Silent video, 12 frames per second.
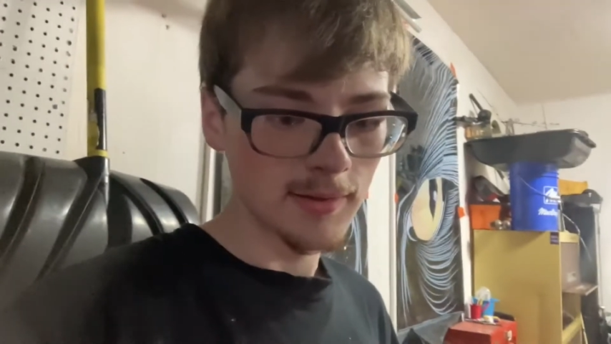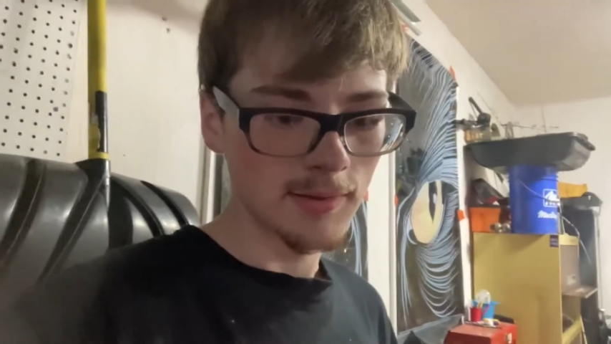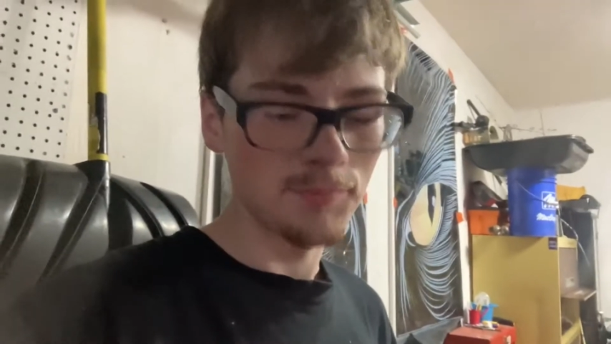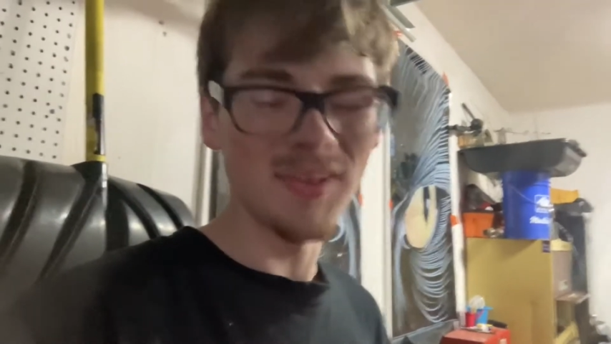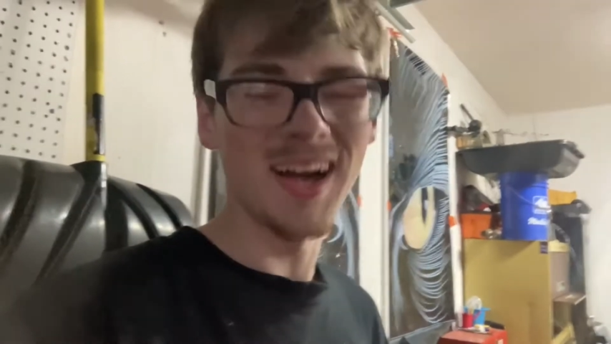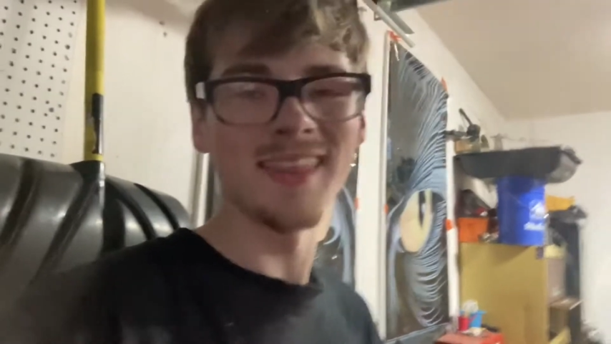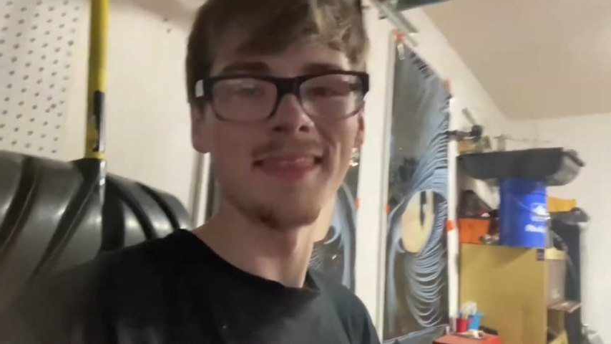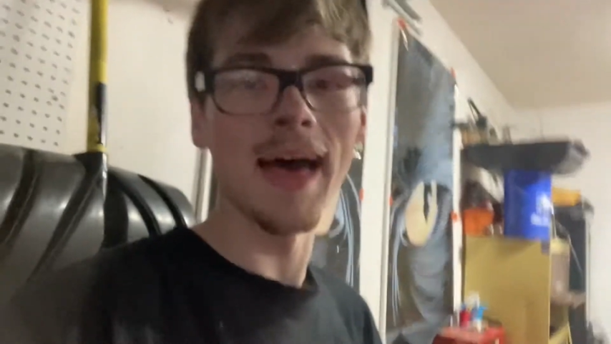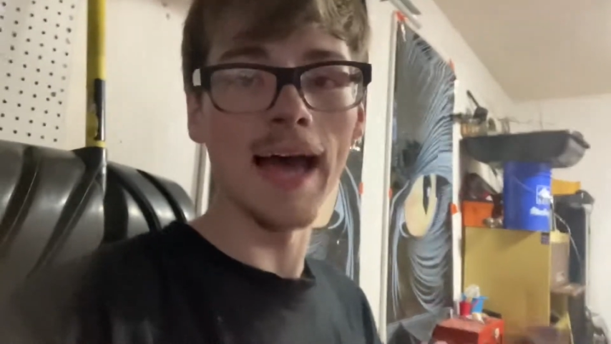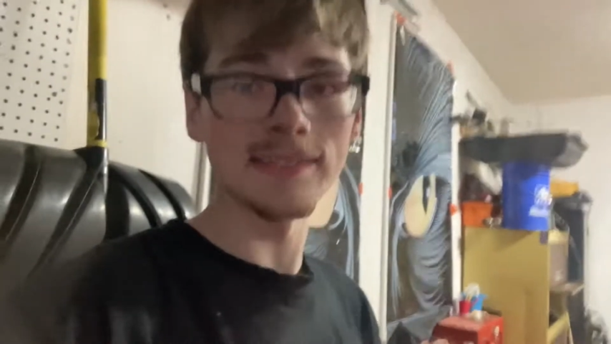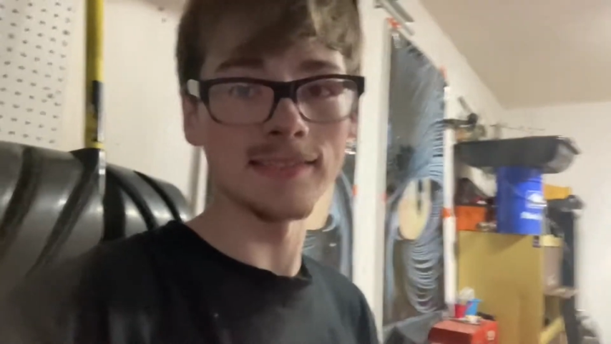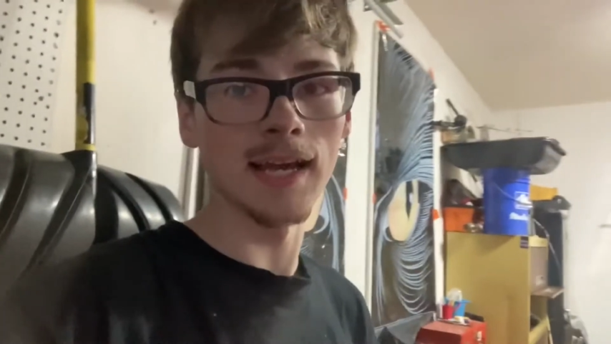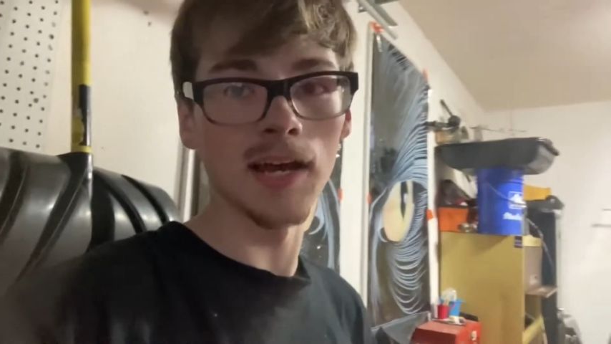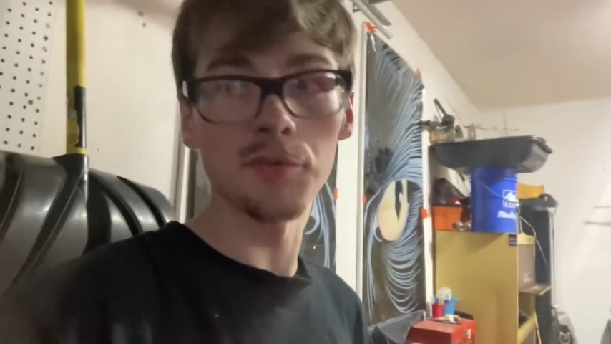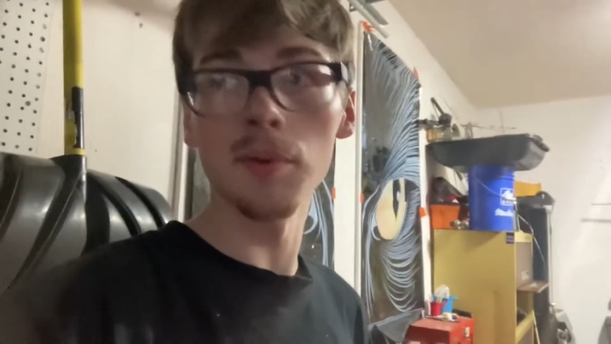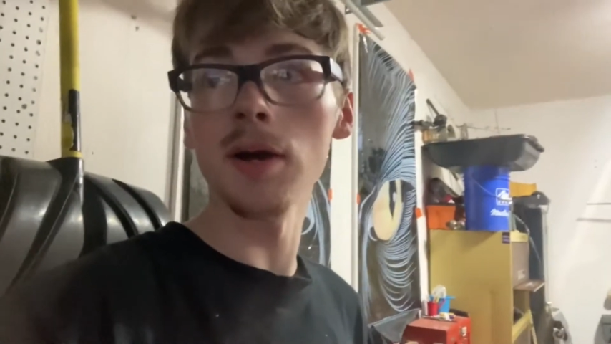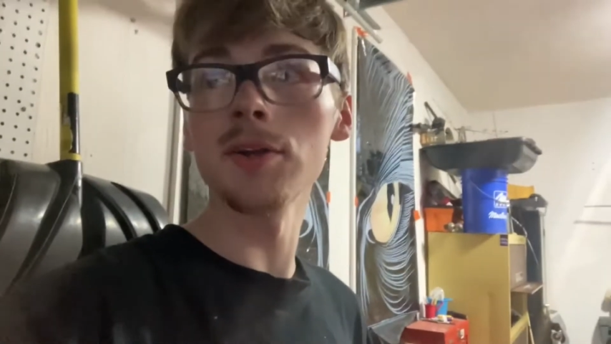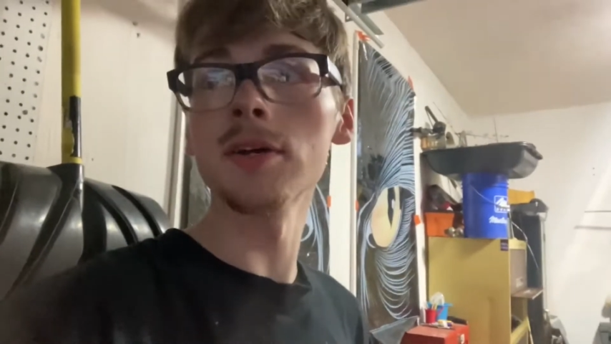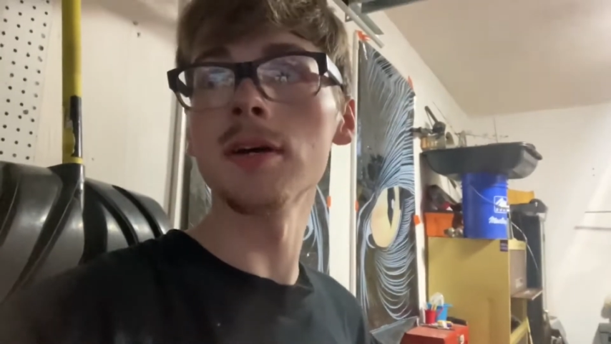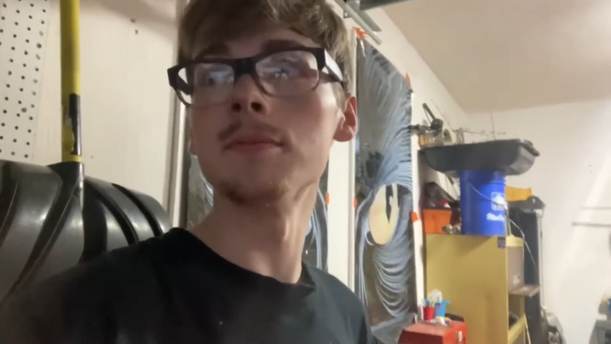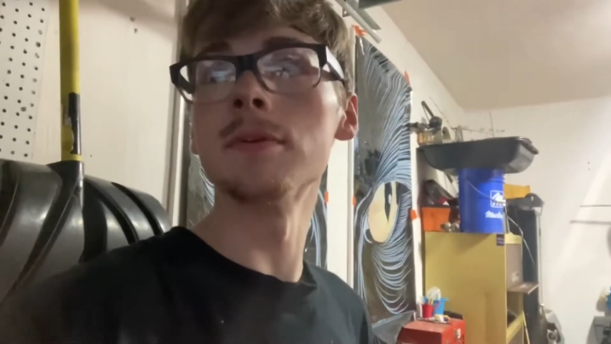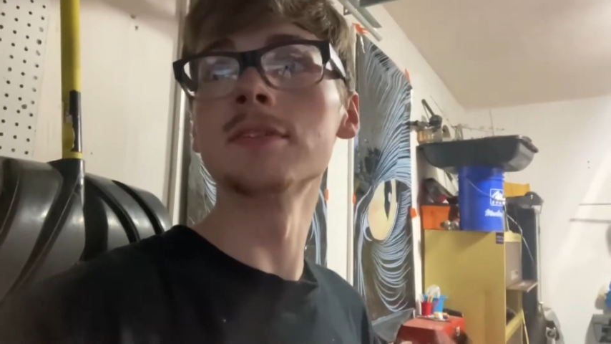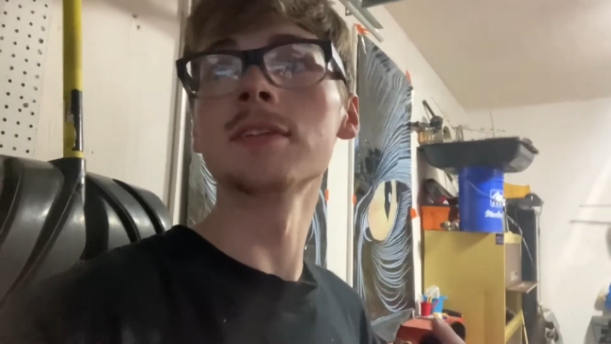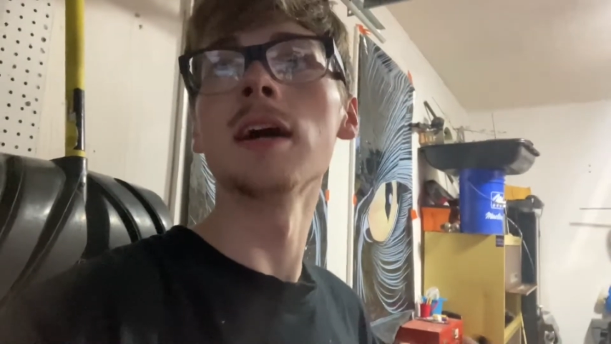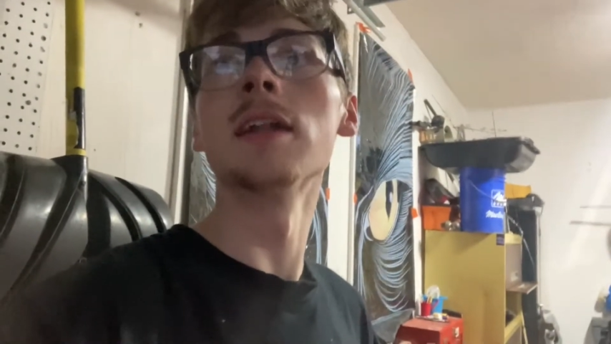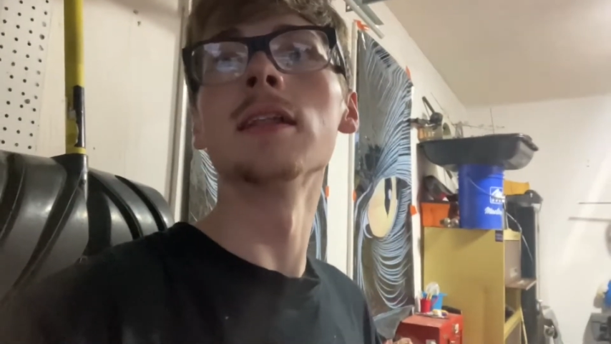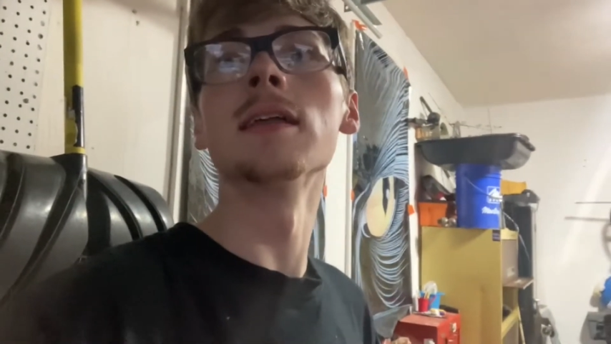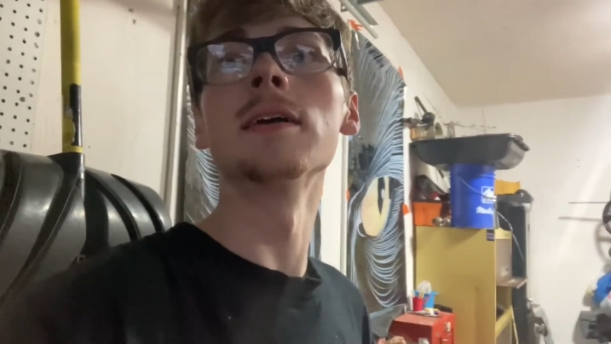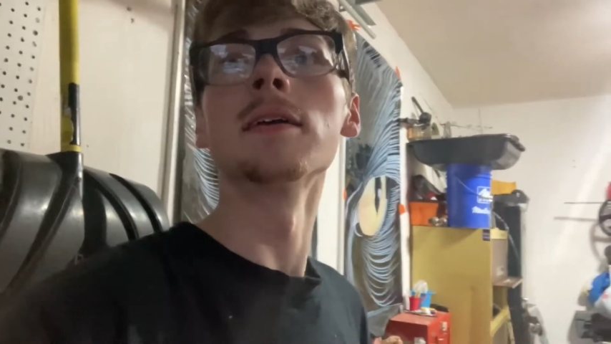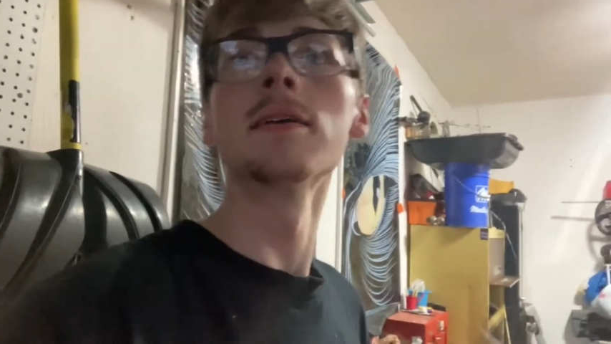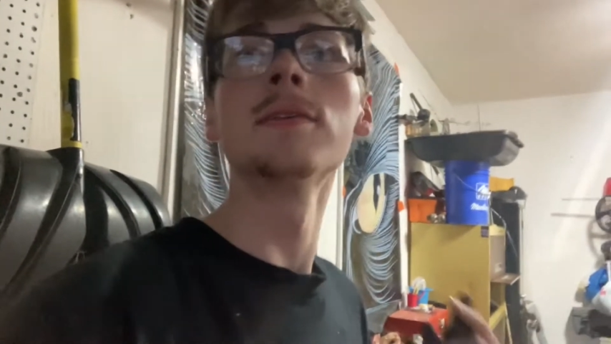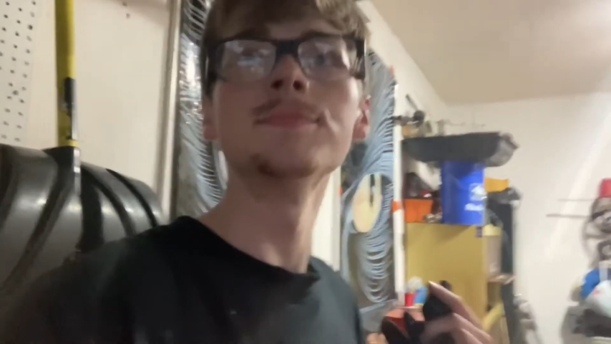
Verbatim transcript: not that sad about it. I'm just kind of like